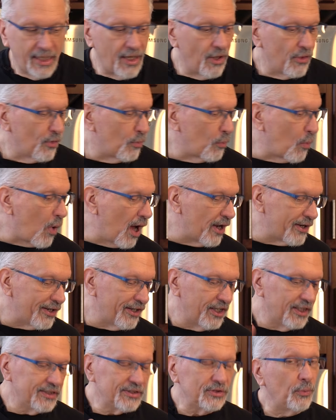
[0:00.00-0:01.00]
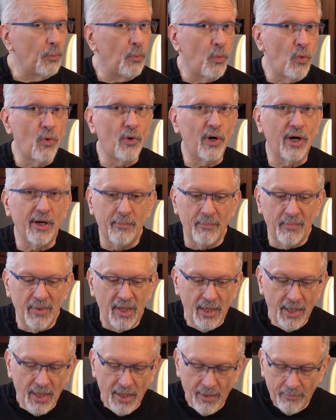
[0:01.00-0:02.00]
Now the water is warm
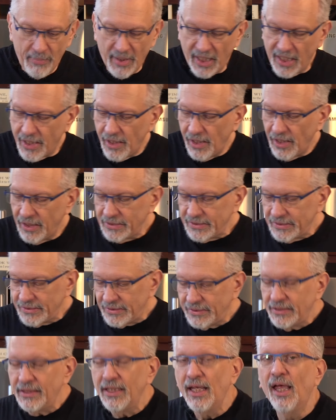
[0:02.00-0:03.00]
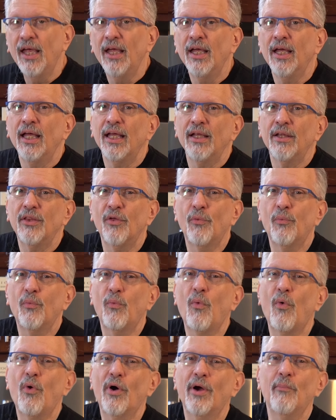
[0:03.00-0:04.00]
because the
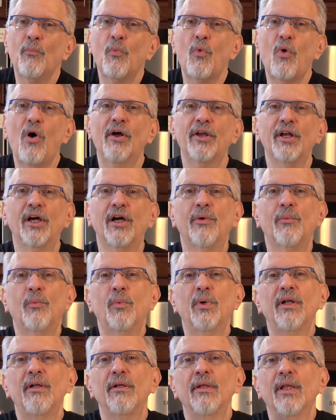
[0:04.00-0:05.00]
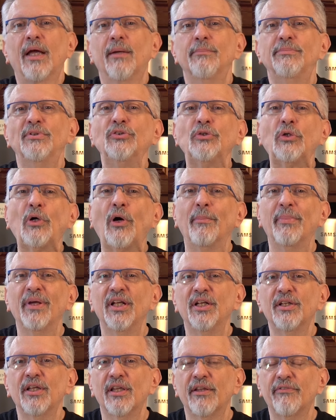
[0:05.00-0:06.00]
warm water will absorb
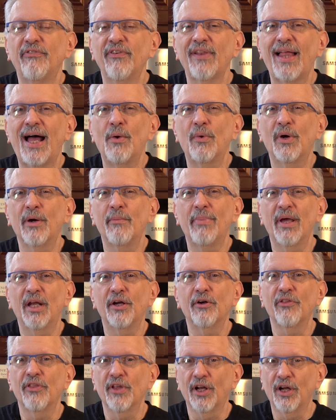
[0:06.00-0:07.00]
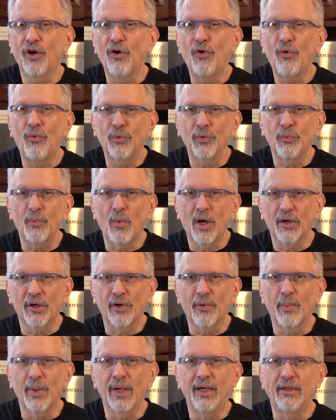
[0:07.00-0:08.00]
into the flour better than cold
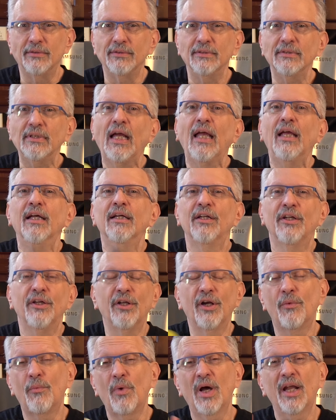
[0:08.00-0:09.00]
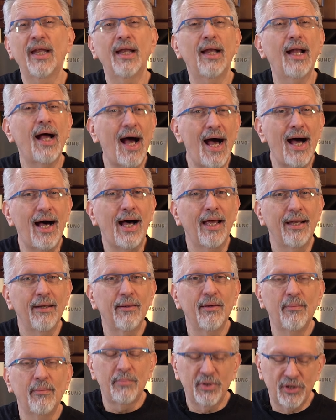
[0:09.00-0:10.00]
water will. You don't want it hot,
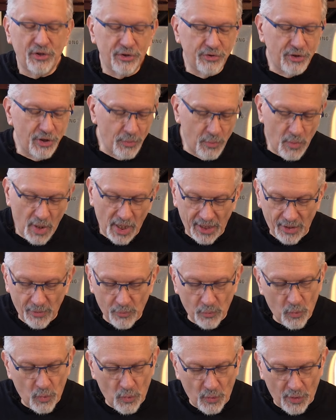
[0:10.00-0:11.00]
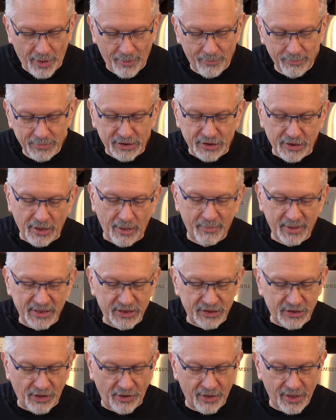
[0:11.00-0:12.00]
but you do want it warm. So let me
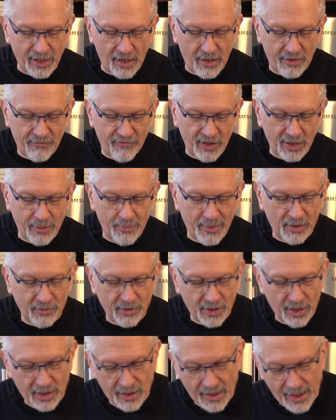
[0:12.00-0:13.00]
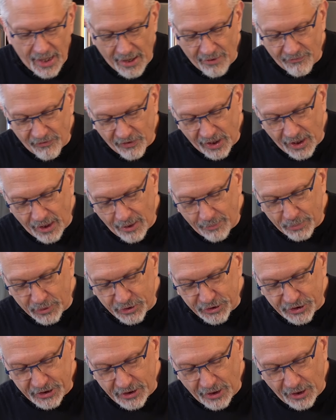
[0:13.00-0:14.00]
start off at about a half a cup
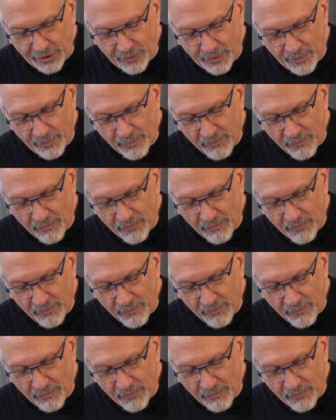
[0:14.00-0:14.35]
or so